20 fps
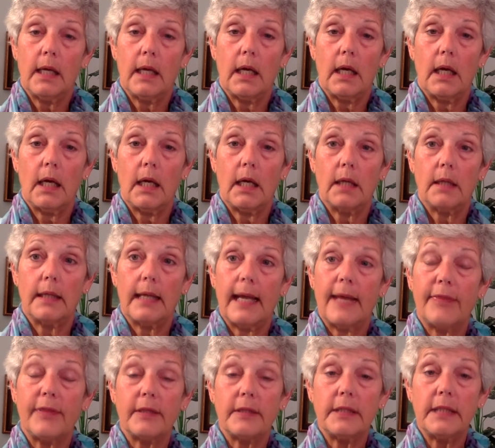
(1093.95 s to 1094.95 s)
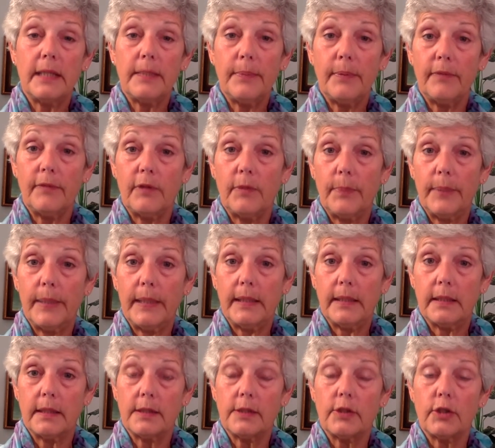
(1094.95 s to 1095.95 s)
at the tip of the
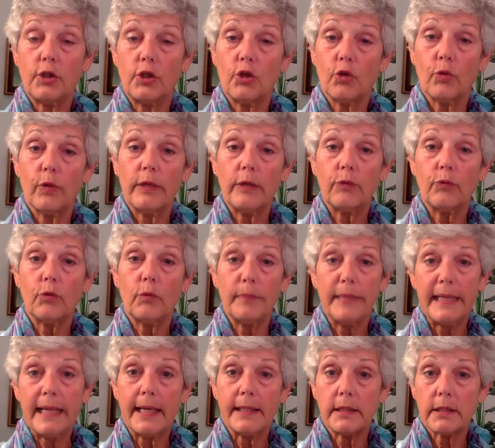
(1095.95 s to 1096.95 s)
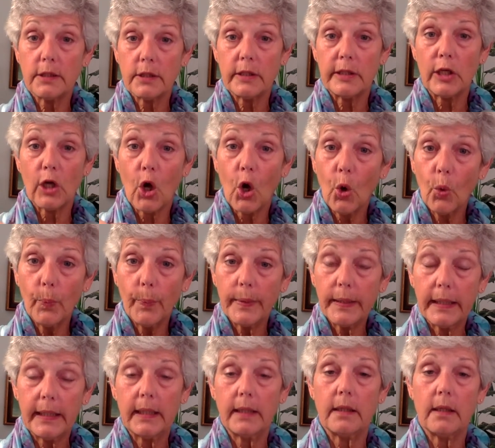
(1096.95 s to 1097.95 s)
penis, the urethral meatus, the
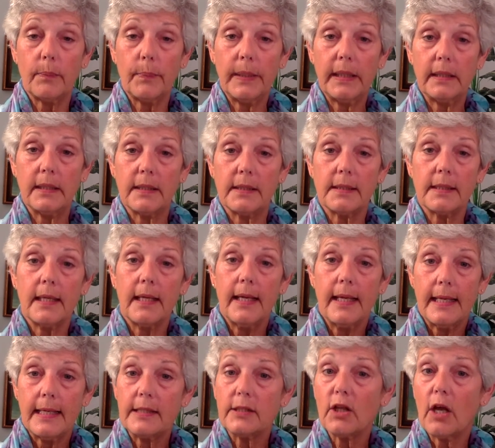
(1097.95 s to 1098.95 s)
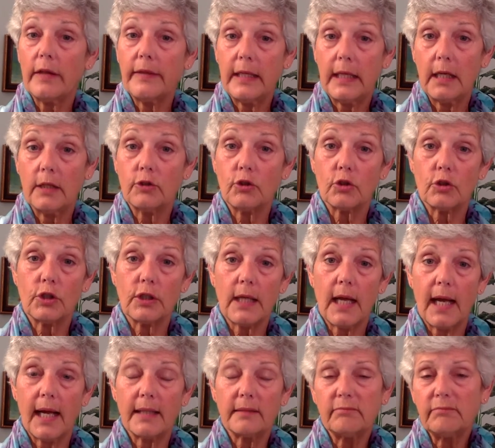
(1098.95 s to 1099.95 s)
opening in the penis, is on the
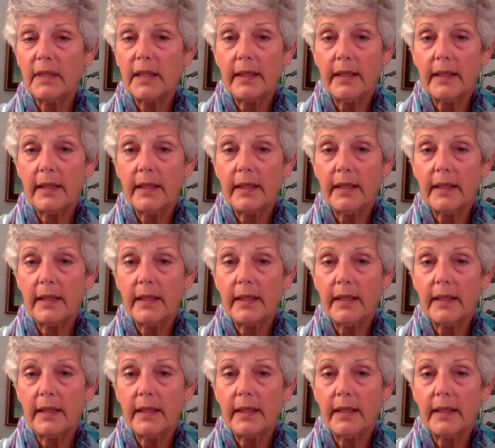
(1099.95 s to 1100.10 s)
underside.